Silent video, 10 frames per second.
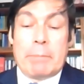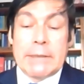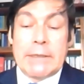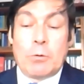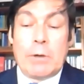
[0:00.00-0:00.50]

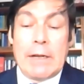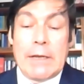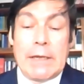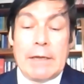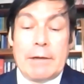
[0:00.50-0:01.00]

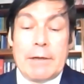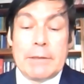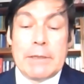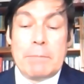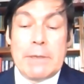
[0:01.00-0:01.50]
particularly
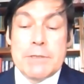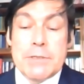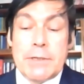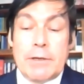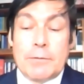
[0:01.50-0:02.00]
the
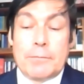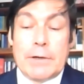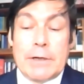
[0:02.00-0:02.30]
Ministry of